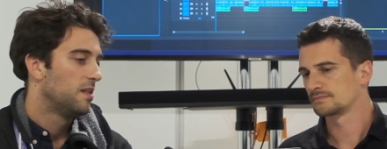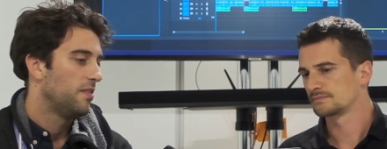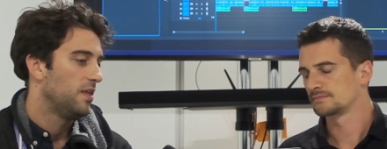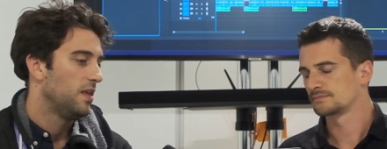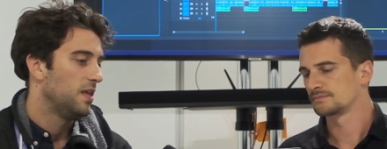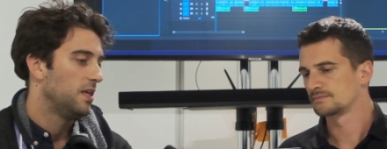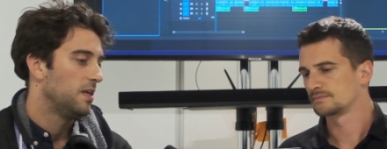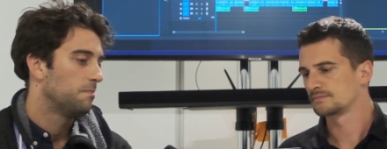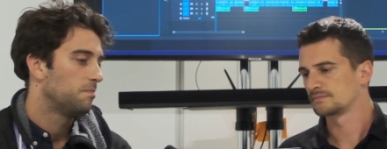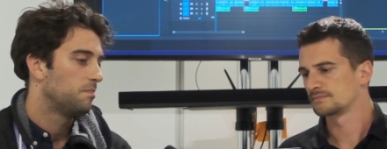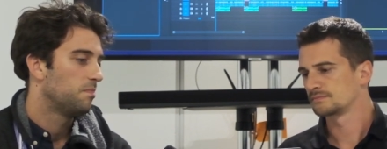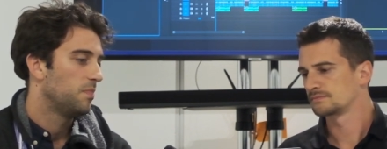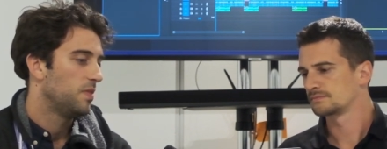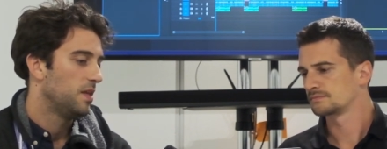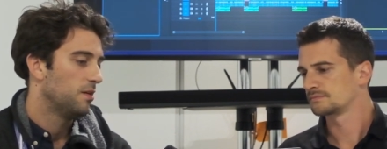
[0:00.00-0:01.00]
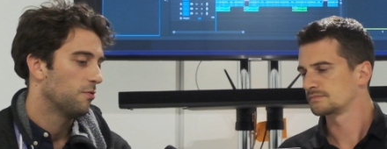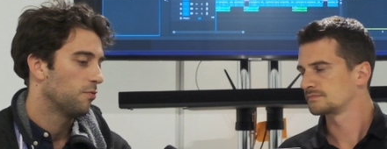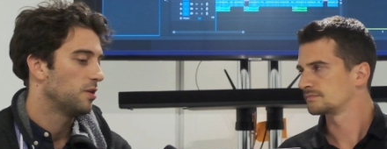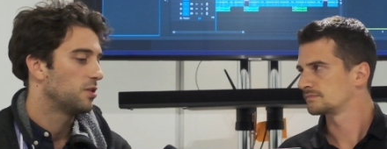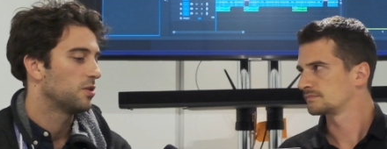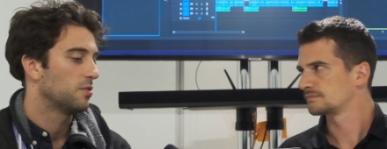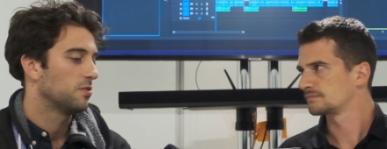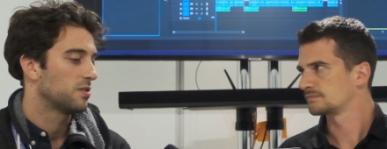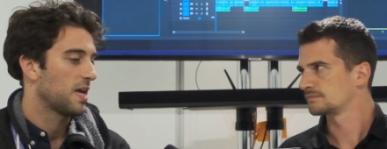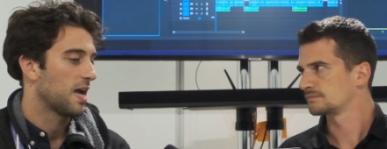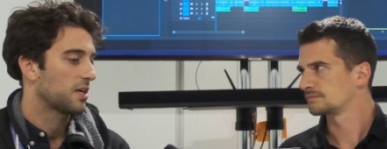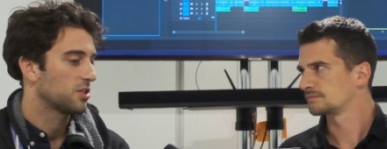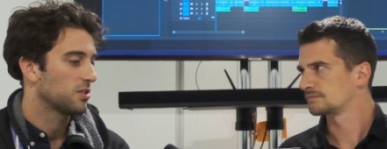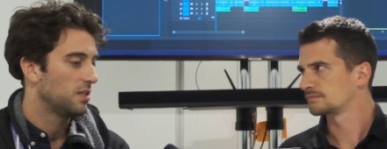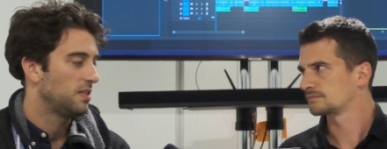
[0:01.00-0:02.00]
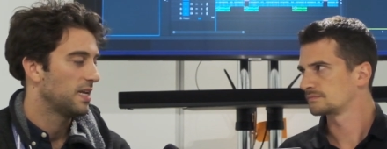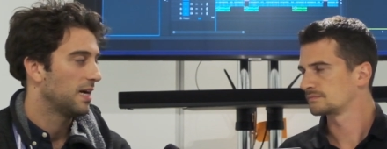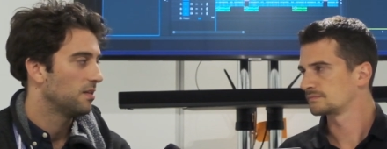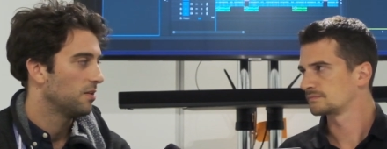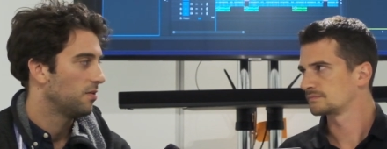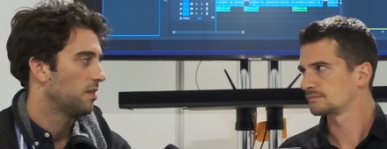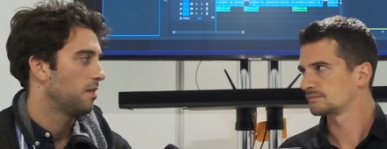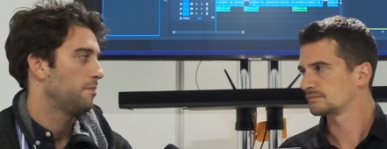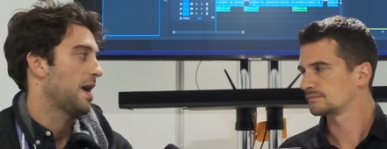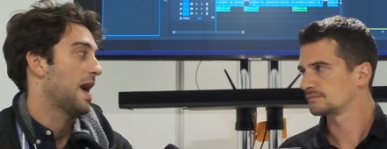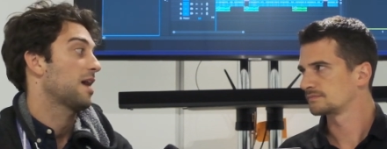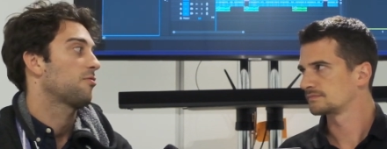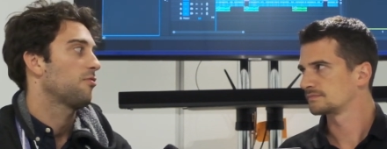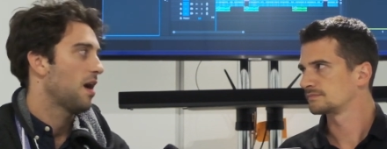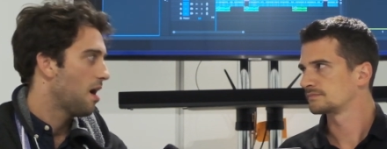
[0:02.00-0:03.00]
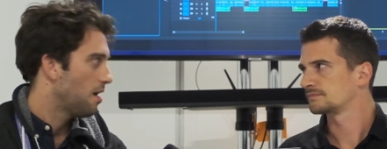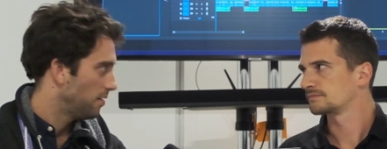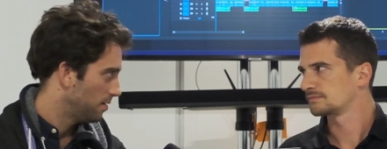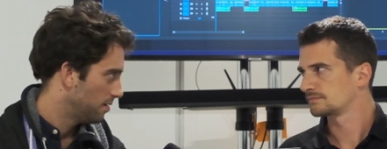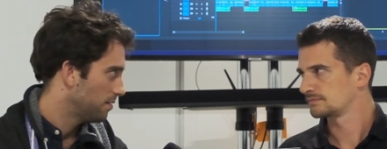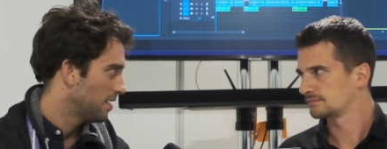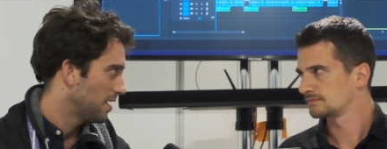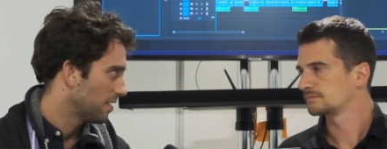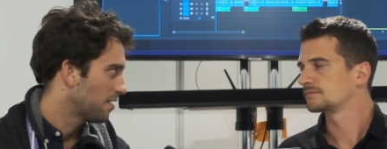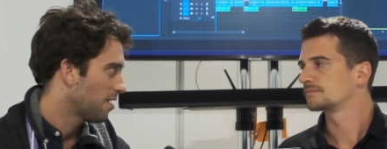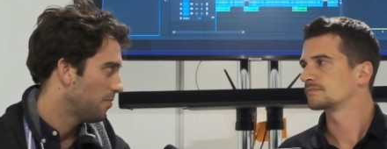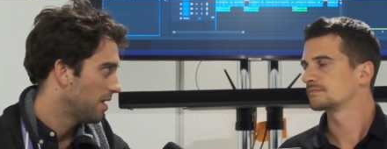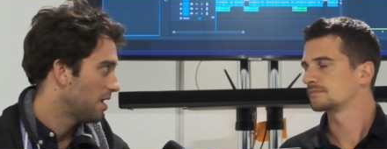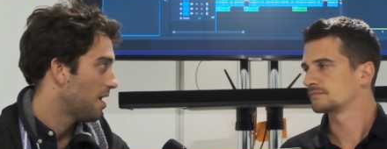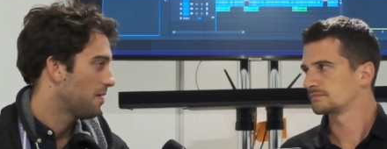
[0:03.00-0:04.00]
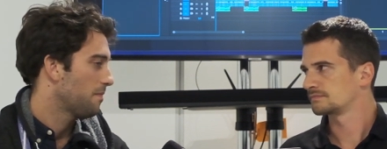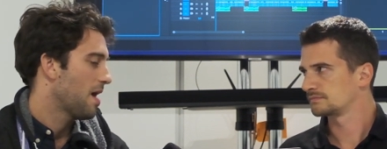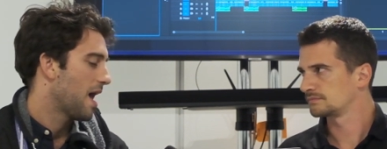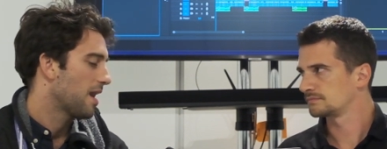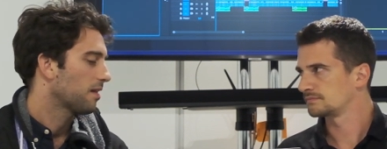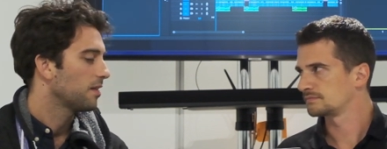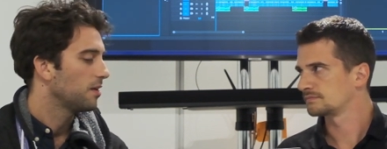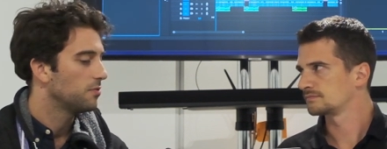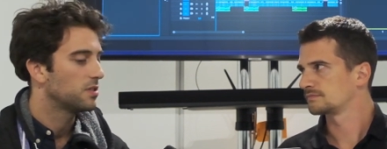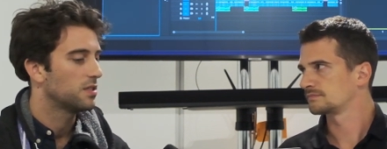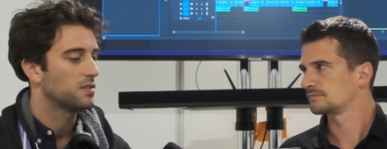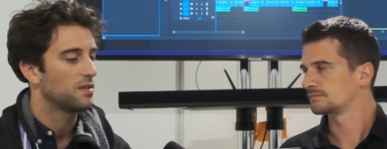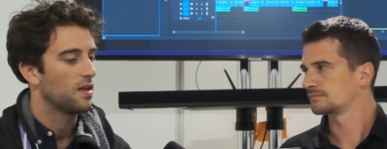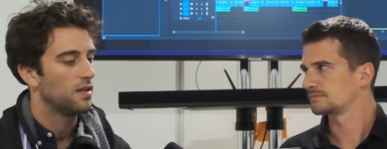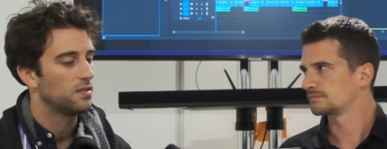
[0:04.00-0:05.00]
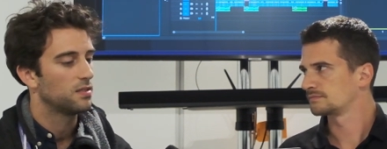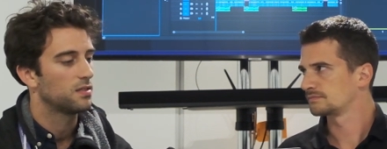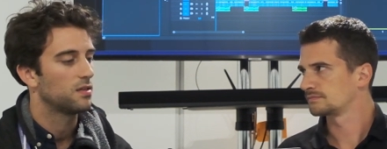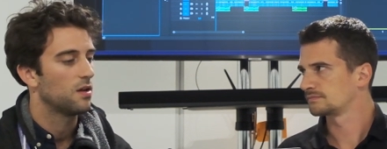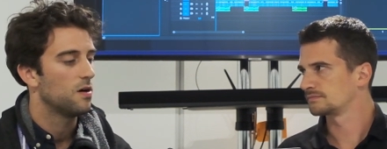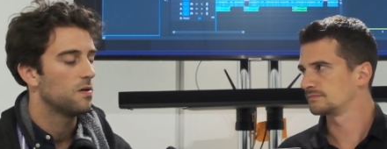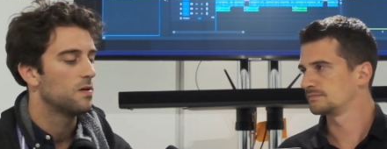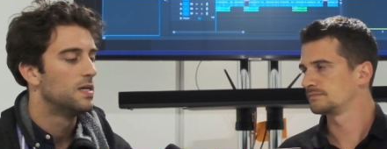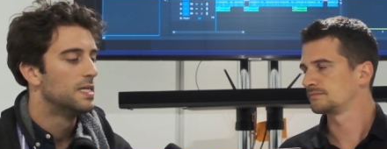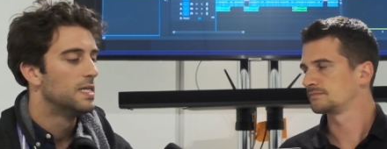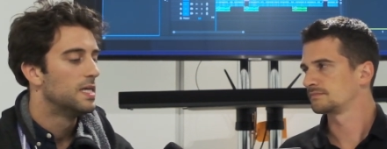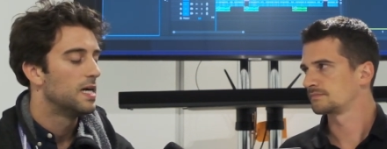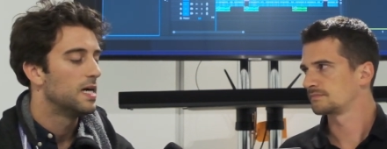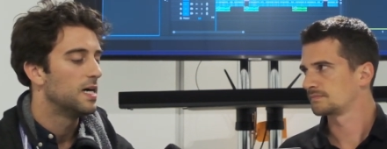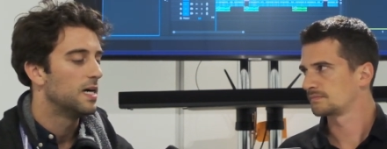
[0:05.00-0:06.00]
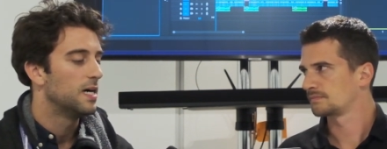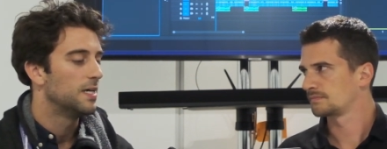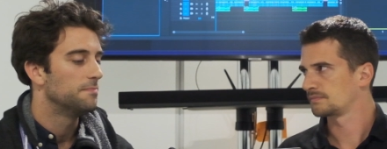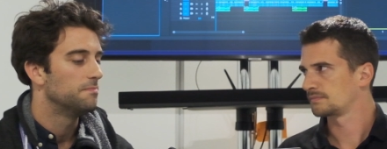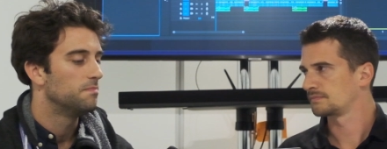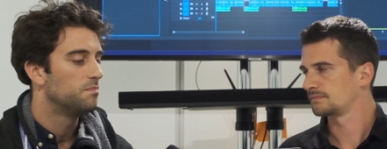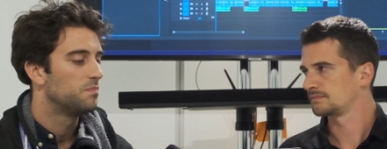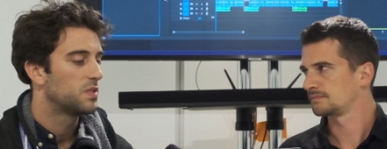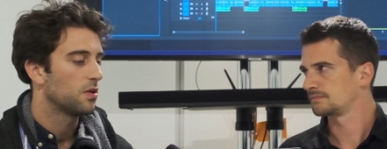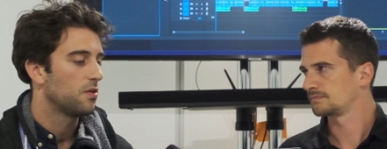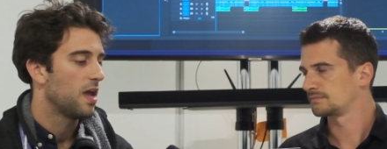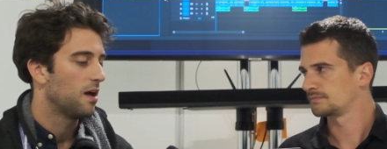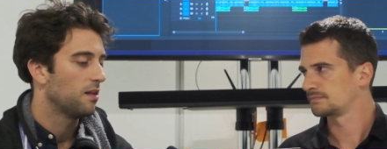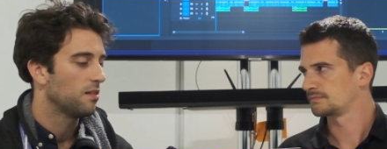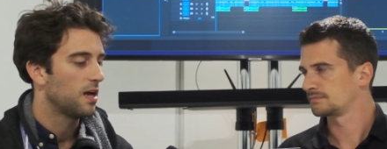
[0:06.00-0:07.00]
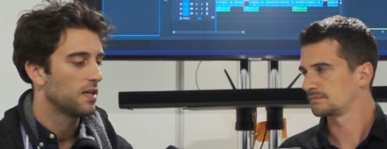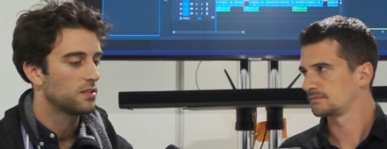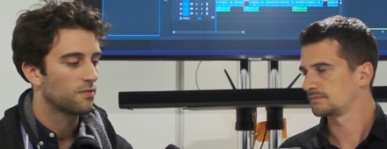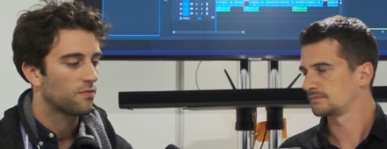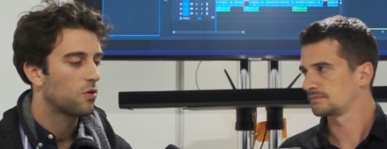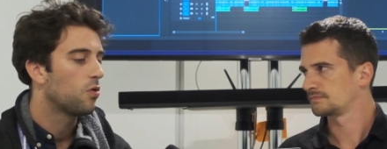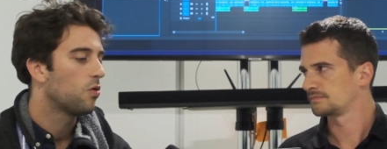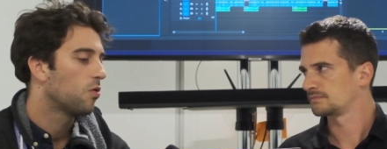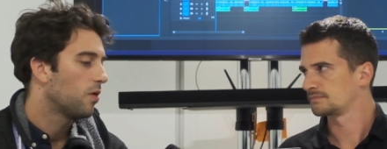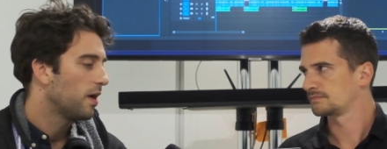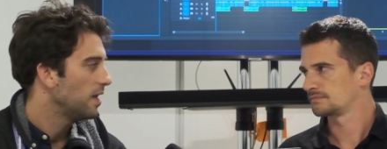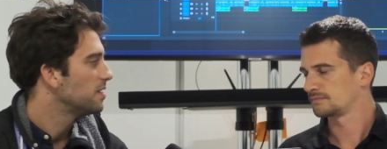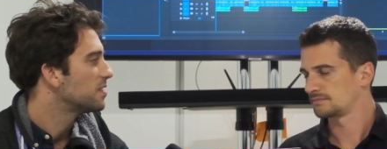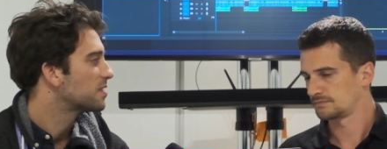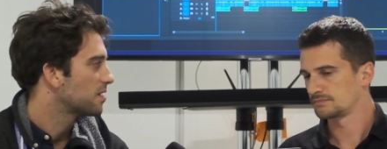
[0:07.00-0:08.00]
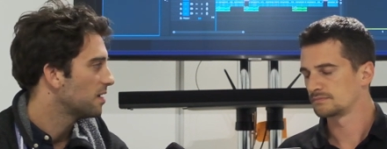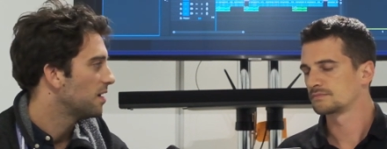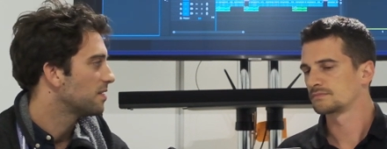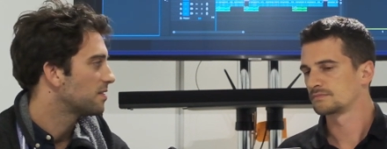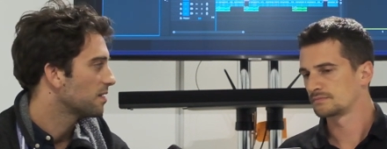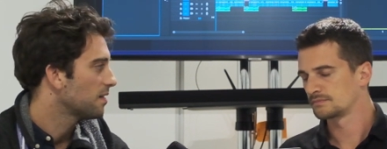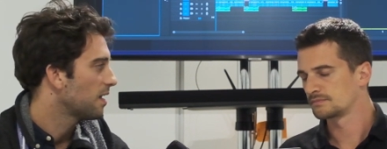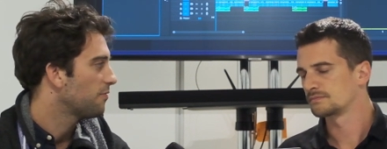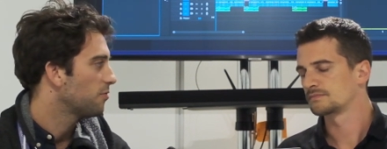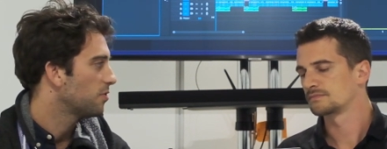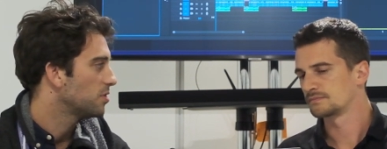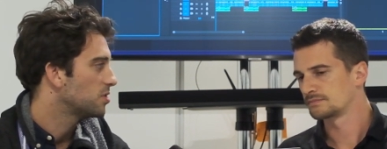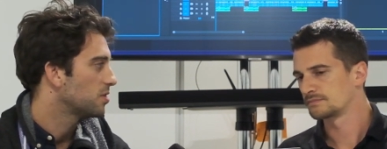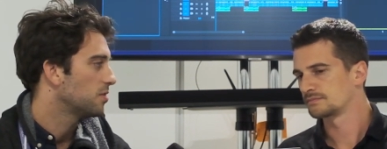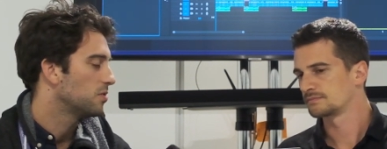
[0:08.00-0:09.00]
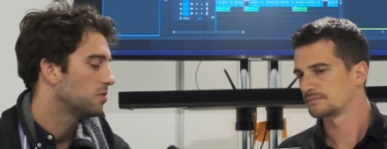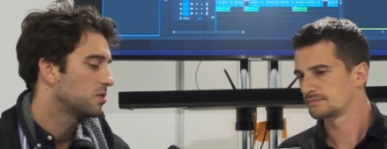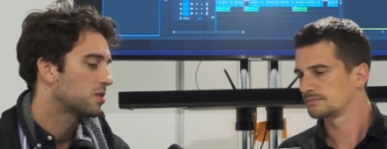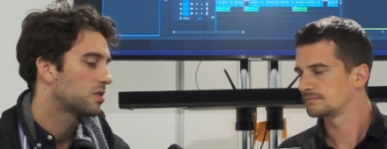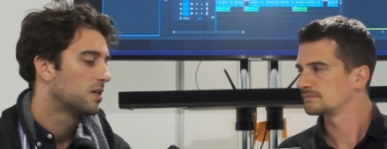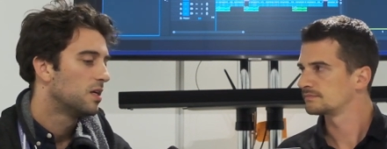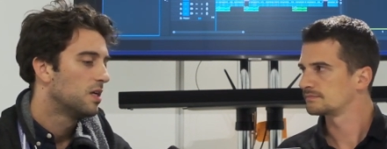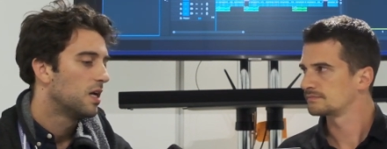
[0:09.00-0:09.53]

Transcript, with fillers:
Speaker 1: the the originals actually download in the background and, and come in automatically, which is nice. So, mm-hmm. um, so yeah, lots of cool ways to, to leverage those